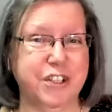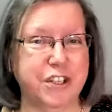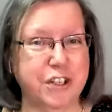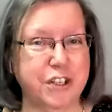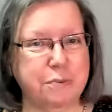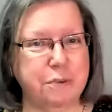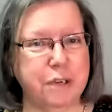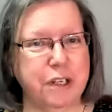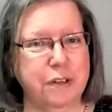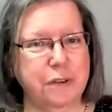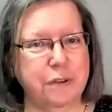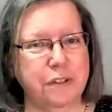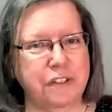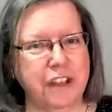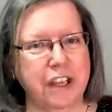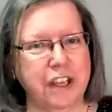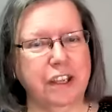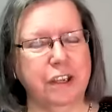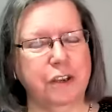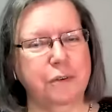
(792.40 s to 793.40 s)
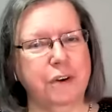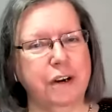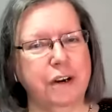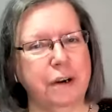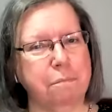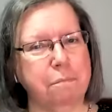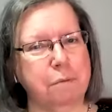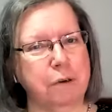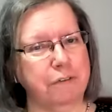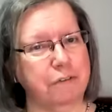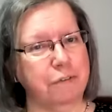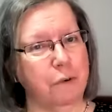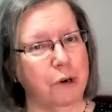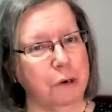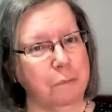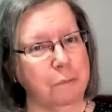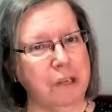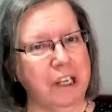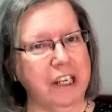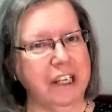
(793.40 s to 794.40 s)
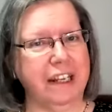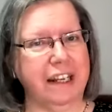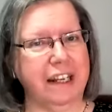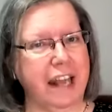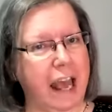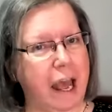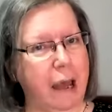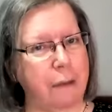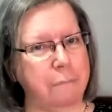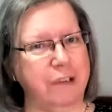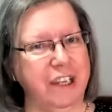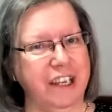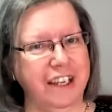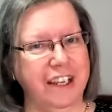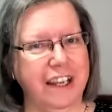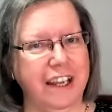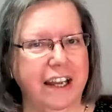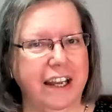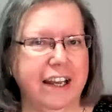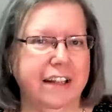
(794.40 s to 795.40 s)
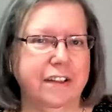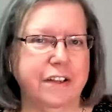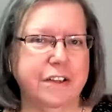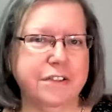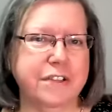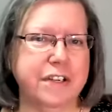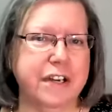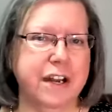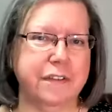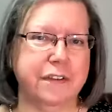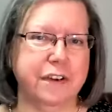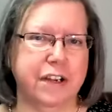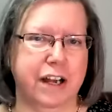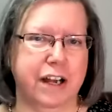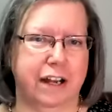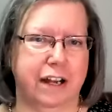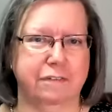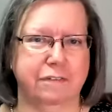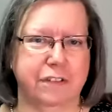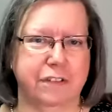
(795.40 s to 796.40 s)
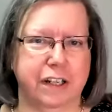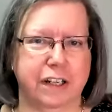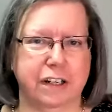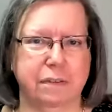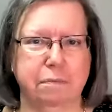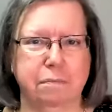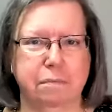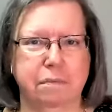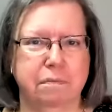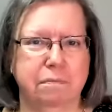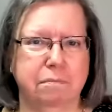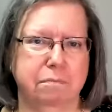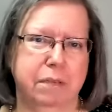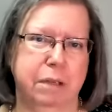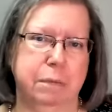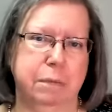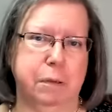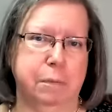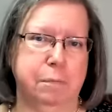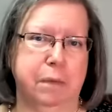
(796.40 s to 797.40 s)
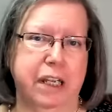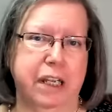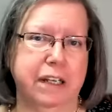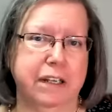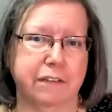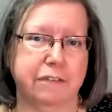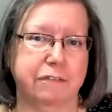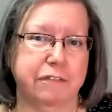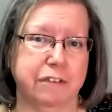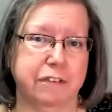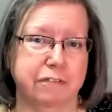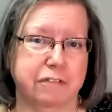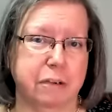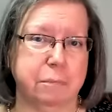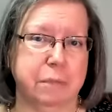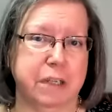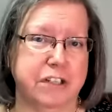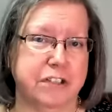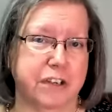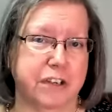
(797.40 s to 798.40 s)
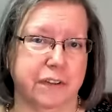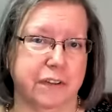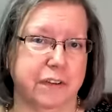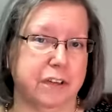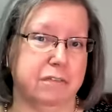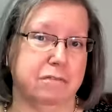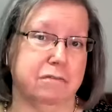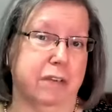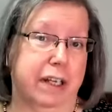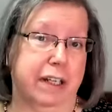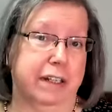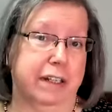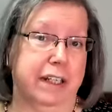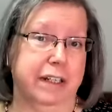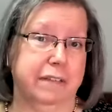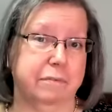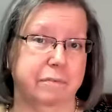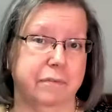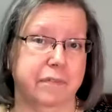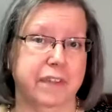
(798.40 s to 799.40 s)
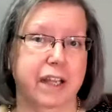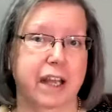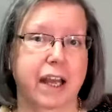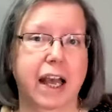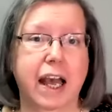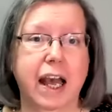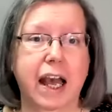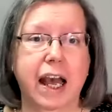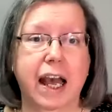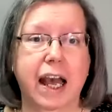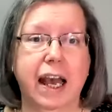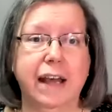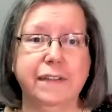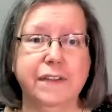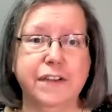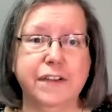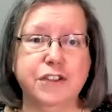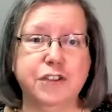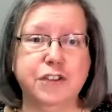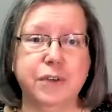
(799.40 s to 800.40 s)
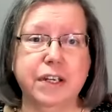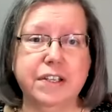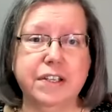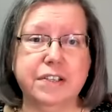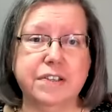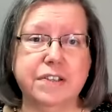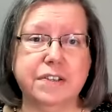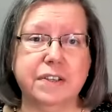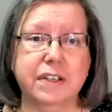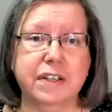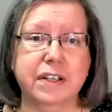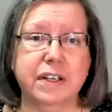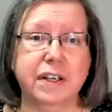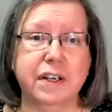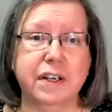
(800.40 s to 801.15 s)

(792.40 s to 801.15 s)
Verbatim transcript: just when you think you are performing and happy, there's another conflict people being different from each other, really. And the choice